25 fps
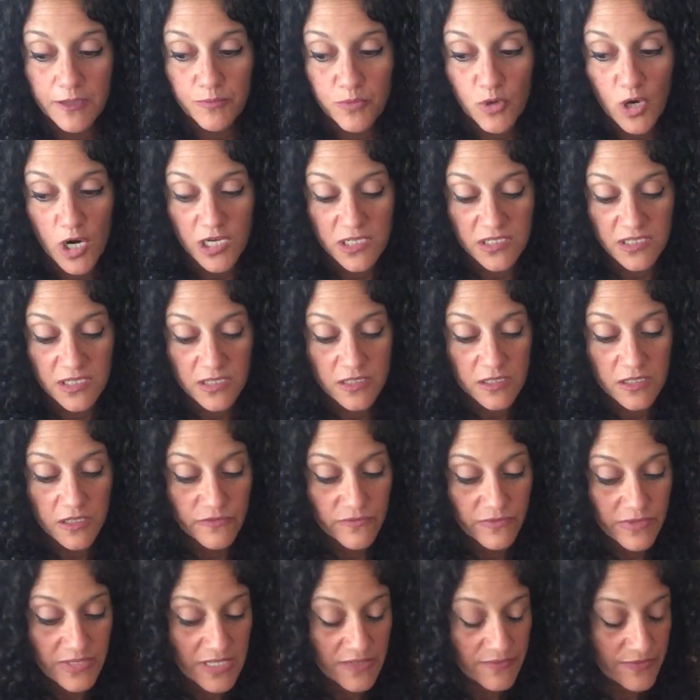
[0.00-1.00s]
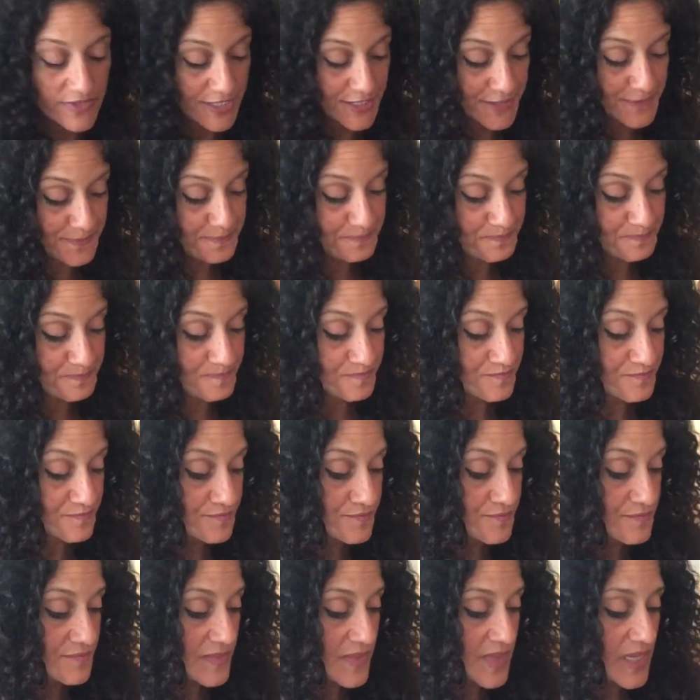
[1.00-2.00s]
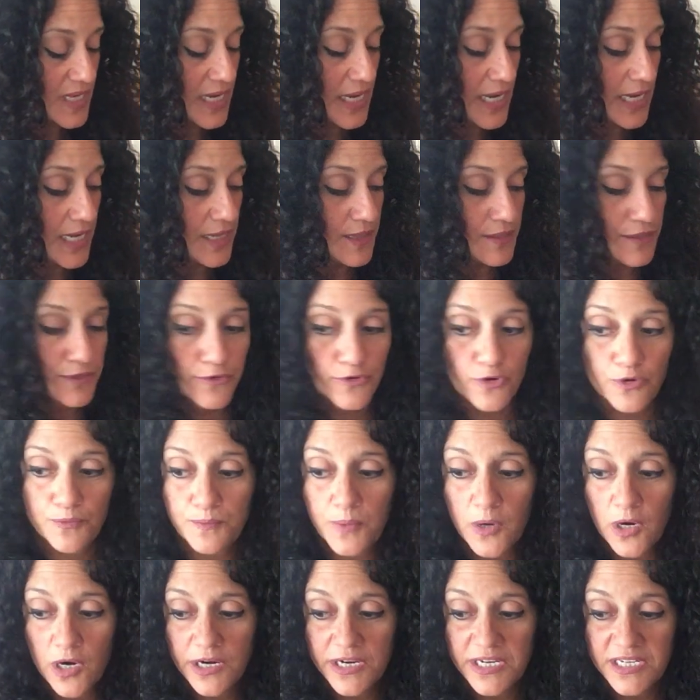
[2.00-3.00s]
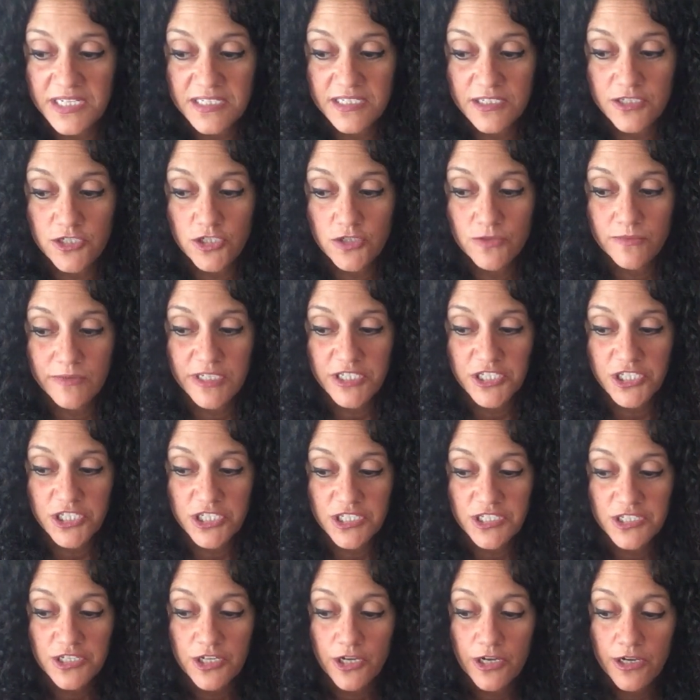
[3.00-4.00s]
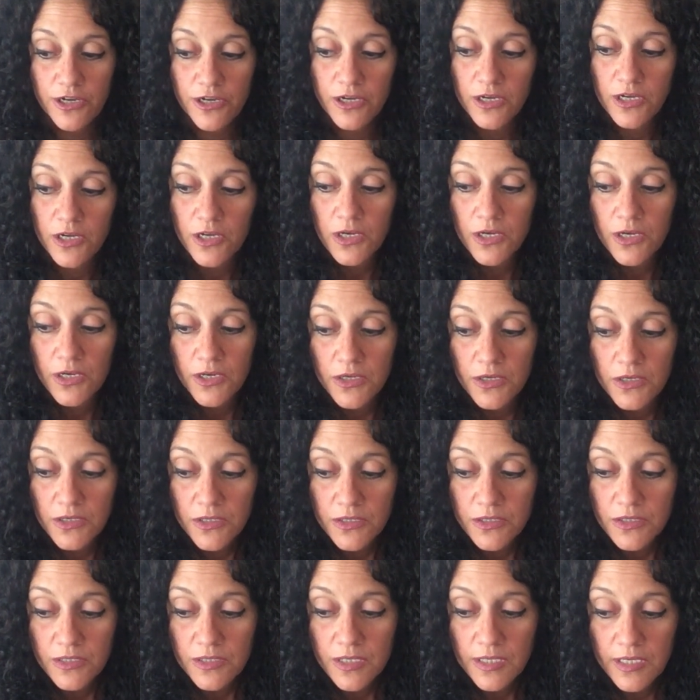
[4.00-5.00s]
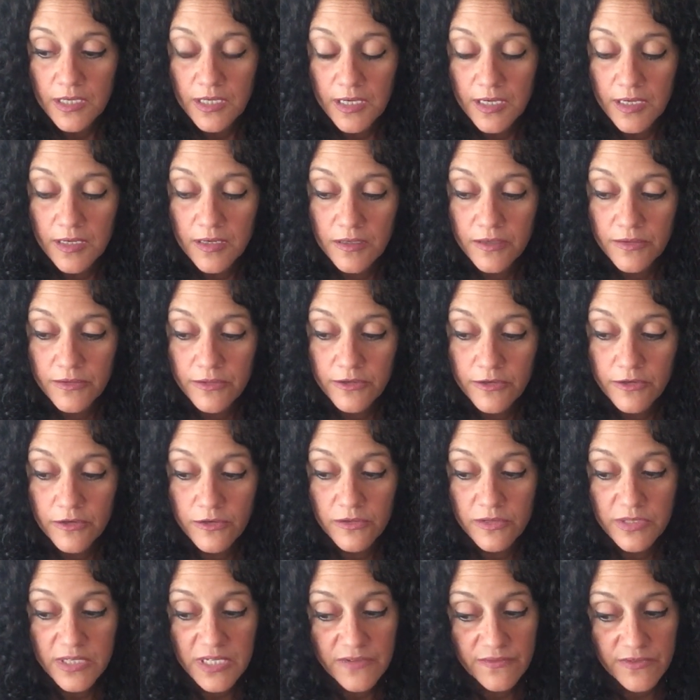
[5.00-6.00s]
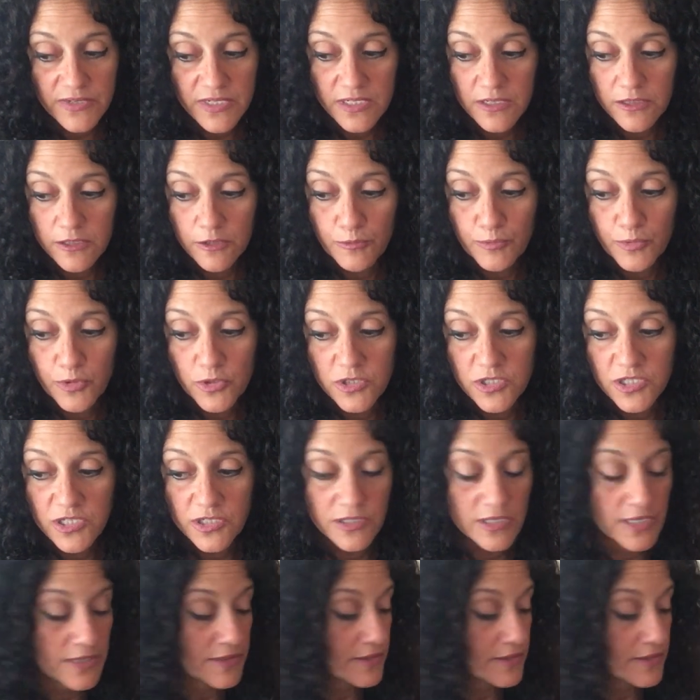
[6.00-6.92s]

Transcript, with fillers: in the process of leaving a third party situation. Uh, they're leaving their person